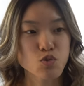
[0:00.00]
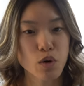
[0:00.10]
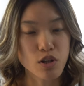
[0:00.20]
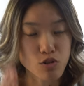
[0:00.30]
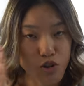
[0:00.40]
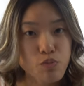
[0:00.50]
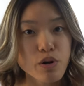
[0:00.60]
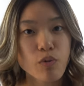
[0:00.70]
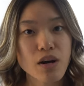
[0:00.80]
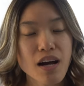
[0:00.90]
when you do
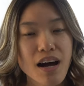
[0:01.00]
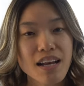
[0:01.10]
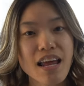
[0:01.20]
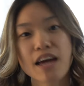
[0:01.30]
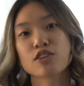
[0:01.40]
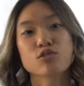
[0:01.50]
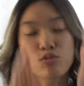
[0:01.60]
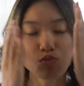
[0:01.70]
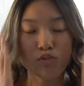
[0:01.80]
put one on and you